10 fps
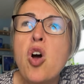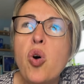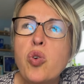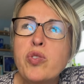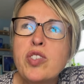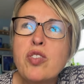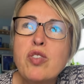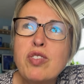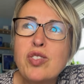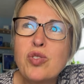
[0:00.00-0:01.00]
Also,
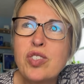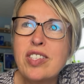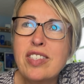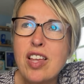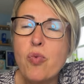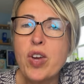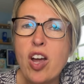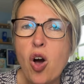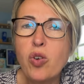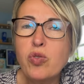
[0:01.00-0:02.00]
the resources that we
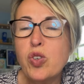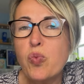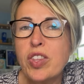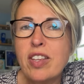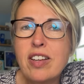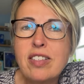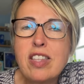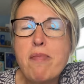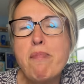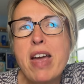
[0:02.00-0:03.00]
hold within us
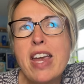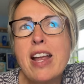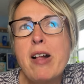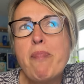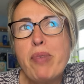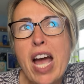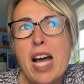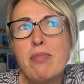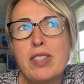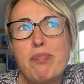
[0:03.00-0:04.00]
that may
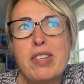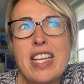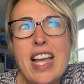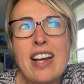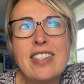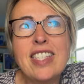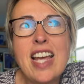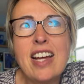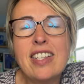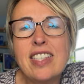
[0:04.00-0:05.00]
perhaps be as
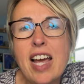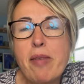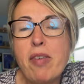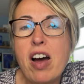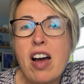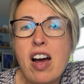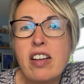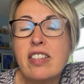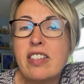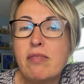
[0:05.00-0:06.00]
yet um,
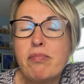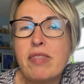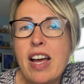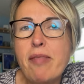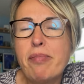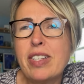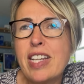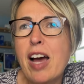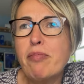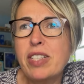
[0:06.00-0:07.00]
un, um,
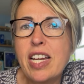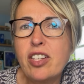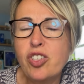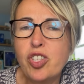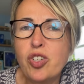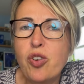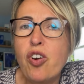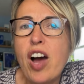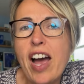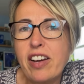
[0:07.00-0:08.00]
tapped into
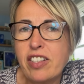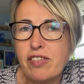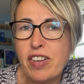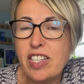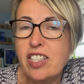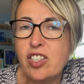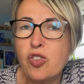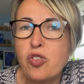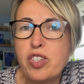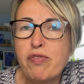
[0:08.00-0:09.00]
or activated
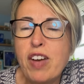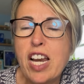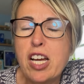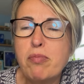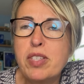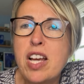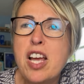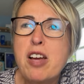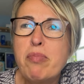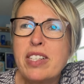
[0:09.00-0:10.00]
or developed,
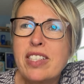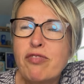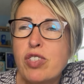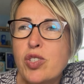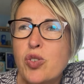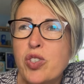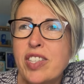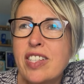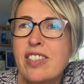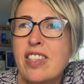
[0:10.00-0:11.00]
but
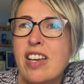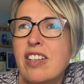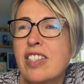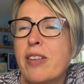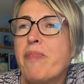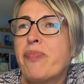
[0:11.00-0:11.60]
resources that